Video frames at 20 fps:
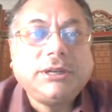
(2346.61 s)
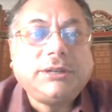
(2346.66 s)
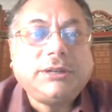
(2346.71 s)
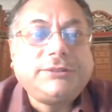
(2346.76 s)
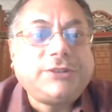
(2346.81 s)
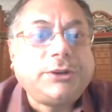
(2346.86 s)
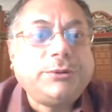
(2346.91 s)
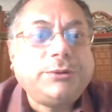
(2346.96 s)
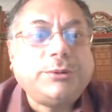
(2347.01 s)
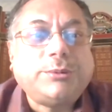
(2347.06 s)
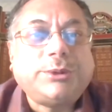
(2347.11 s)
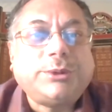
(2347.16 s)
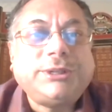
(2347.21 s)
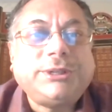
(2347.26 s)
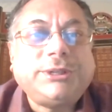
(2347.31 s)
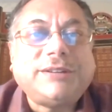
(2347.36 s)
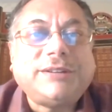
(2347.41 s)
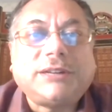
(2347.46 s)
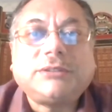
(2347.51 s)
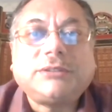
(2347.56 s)
So we would
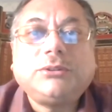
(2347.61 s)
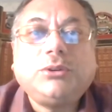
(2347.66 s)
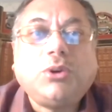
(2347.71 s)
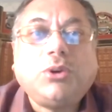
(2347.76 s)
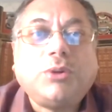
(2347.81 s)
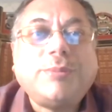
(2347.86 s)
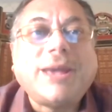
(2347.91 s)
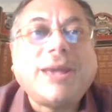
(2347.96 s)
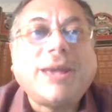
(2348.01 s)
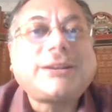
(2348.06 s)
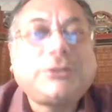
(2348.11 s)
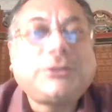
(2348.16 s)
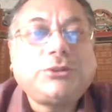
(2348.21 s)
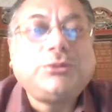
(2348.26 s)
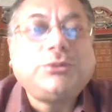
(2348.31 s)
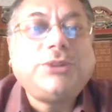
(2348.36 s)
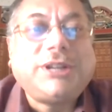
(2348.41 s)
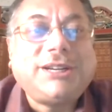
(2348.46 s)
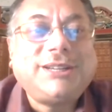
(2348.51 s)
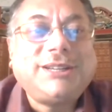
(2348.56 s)
never go back
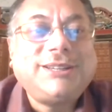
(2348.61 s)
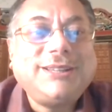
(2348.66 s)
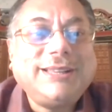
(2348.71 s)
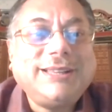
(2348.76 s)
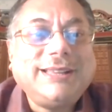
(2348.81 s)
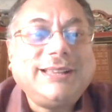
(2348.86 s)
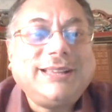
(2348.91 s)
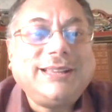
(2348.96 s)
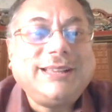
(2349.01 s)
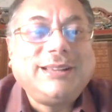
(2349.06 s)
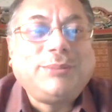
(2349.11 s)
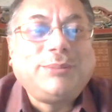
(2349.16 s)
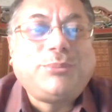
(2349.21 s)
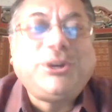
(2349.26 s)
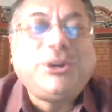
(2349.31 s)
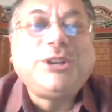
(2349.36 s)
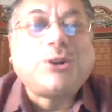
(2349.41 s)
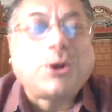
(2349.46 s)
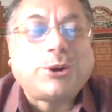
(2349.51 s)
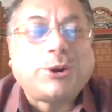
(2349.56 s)
to the
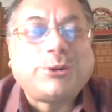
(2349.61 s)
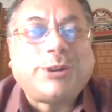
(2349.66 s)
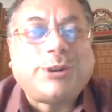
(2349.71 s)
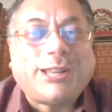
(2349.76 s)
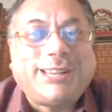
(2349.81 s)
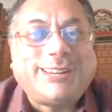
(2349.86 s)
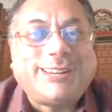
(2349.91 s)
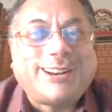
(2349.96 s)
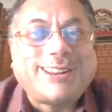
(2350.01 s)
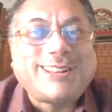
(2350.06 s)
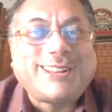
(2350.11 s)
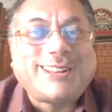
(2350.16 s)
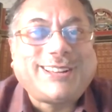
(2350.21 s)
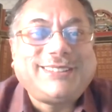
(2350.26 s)
pre-corona era.